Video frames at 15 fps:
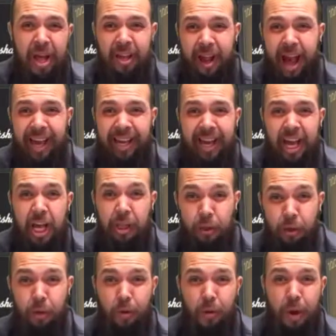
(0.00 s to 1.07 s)
like to
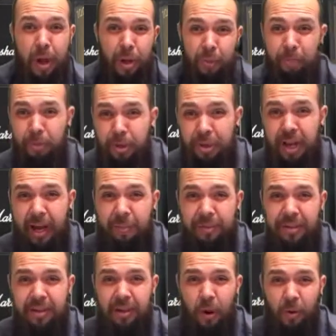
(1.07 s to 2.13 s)
do
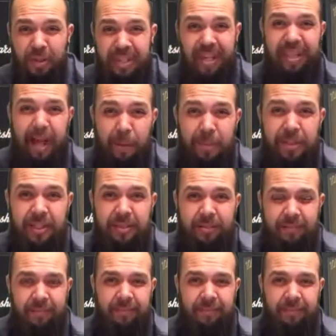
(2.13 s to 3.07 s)
push-ups or sit-ups.